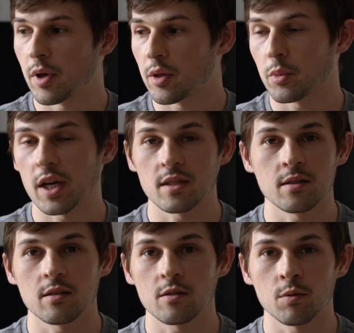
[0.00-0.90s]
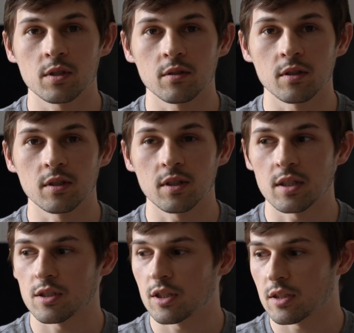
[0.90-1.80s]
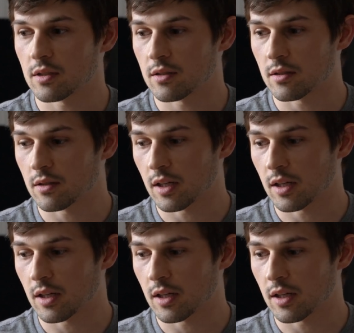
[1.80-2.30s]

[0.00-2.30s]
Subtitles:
other places in Switzerland has just